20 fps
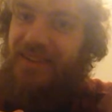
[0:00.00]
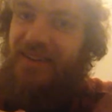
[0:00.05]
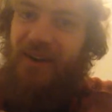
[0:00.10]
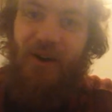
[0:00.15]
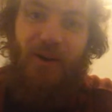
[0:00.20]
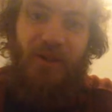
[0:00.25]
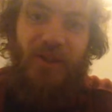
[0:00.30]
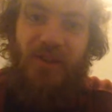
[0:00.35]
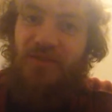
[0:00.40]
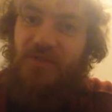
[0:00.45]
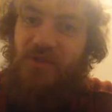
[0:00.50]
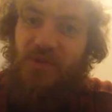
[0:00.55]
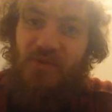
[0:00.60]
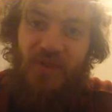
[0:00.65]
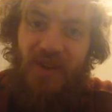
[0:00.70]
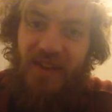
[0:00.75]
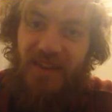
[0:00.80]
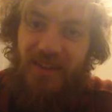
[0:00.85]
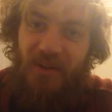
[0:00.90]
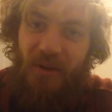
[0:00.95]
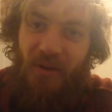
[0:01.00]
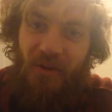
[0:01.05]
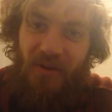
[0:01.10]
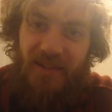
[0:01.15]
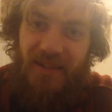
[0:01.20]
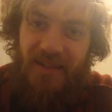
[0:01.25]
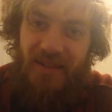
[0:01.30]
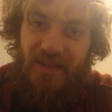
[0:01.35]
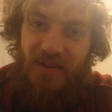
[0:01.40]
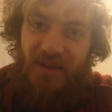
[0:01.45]
all of your
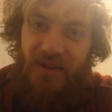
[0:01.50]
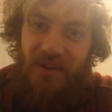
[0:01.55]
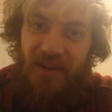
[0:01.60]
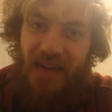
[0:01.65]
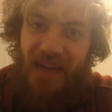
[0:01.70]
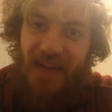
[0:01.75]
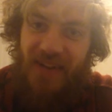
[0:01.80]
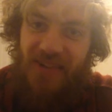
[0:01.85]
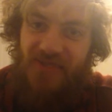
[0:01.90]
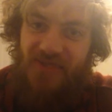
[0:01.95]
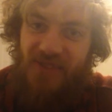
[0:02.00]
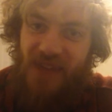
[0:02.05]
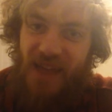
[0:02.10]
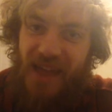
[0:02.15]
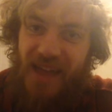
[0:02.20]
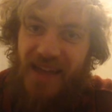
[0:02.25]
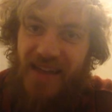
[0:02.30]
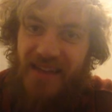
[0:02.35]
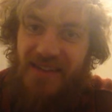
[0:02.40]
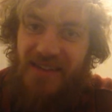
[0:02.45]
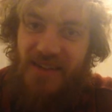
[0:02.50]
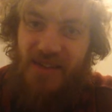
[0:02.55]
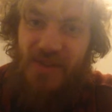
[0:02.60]
resources are going to get drained.